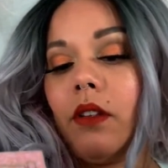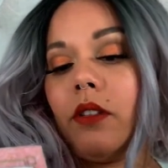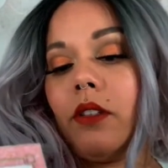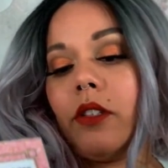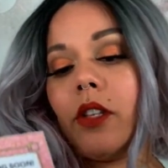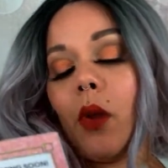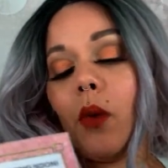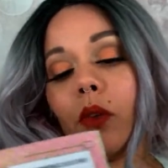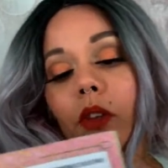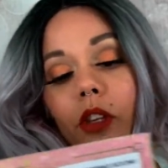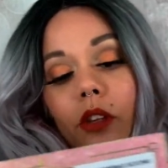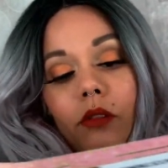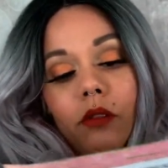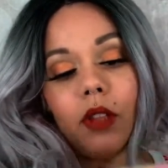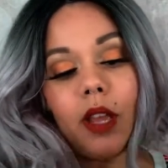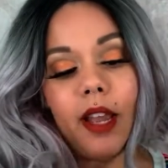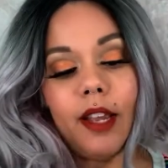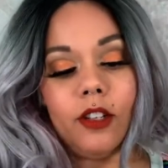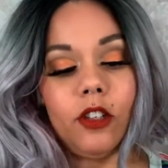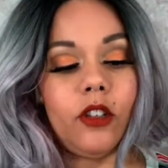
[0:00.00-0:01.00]
Soak your
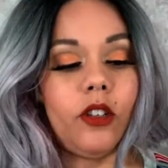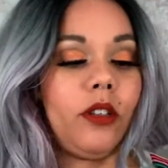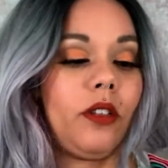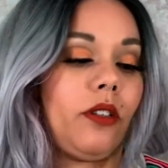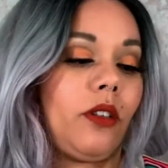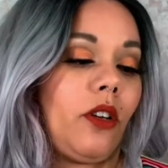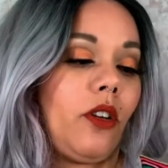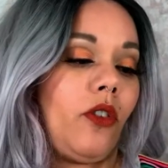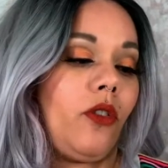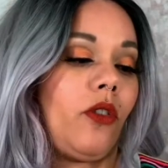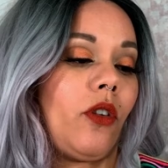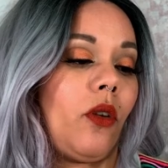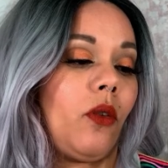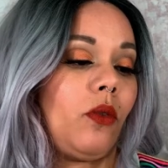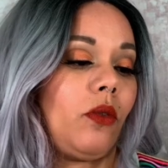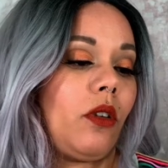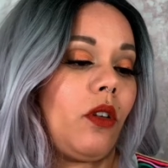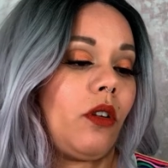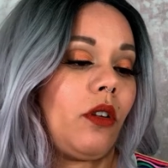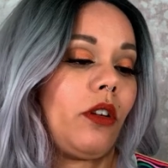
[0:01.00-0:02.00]
lashes
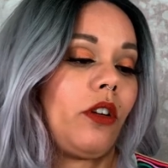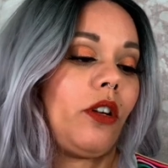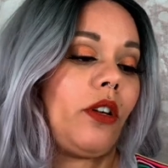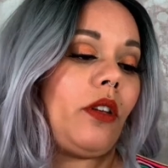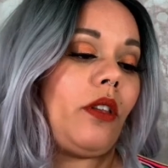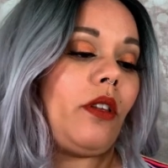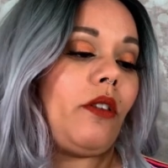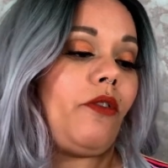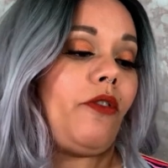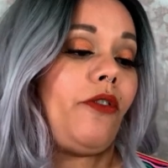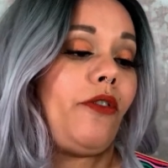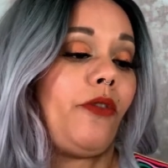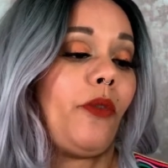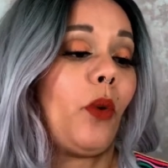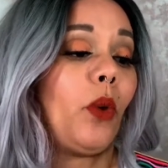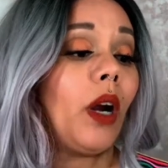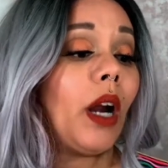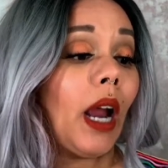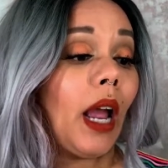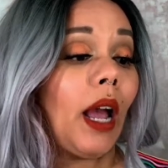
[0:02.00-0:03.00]
no longer than
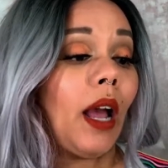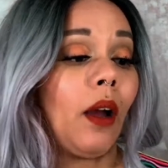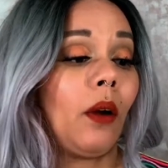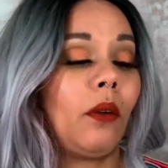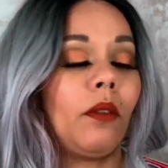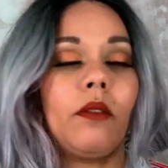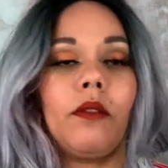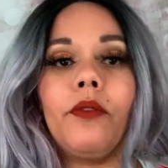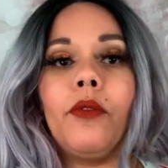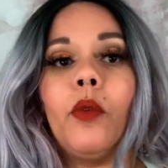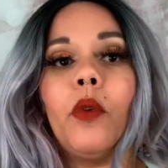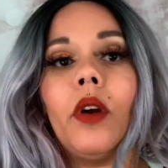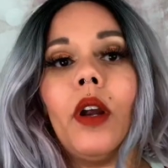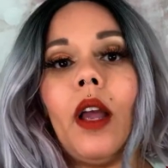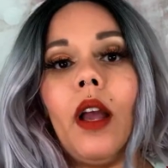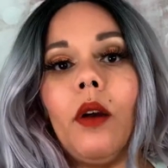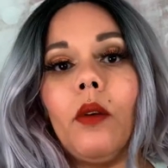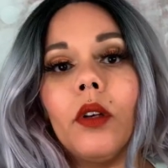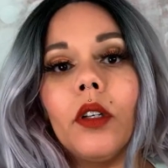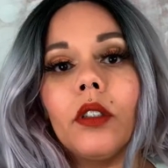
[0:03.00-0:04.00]
four out
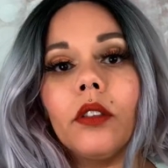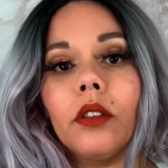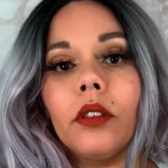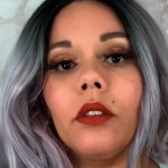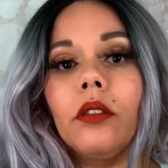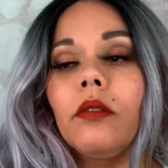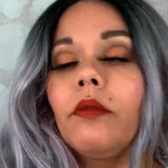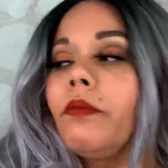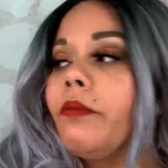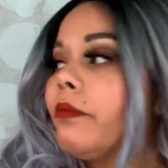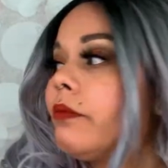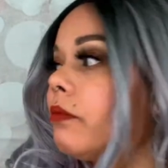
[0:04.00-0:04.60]
four hours.